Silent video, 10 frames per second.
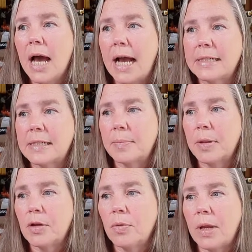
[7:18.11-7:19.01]
I
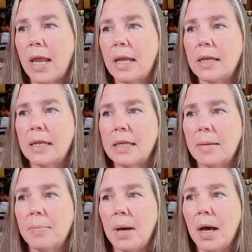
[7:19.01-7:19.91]
simply create an
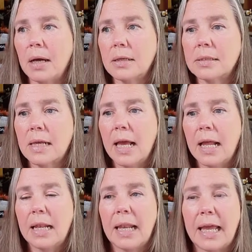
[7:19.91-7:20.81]
inbox
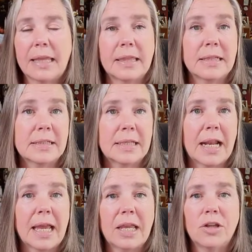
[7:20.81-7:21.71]
like this that
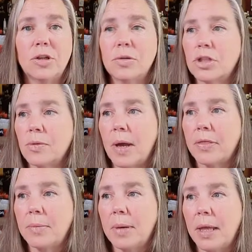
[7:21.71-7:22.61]
I can use
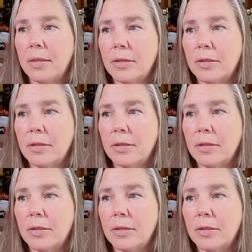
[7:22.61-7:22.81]
throughout the month.